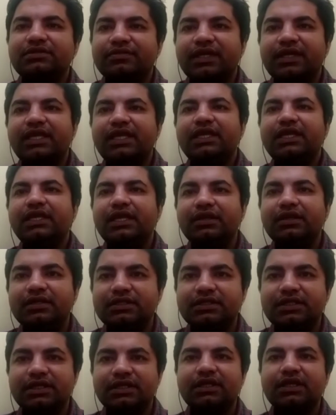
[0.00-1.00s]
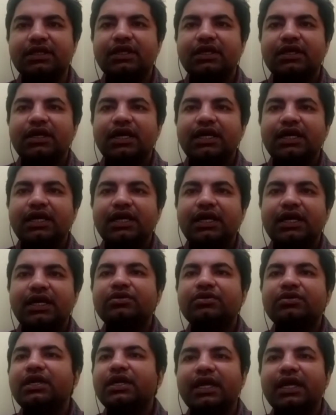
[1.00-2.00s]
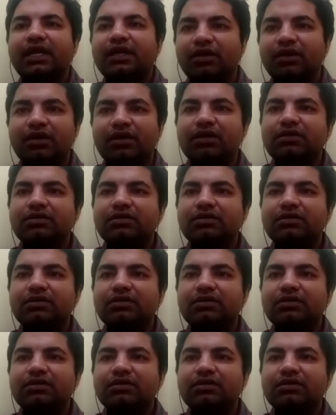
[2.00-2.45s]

very interesting, I do it at 9 o'clock.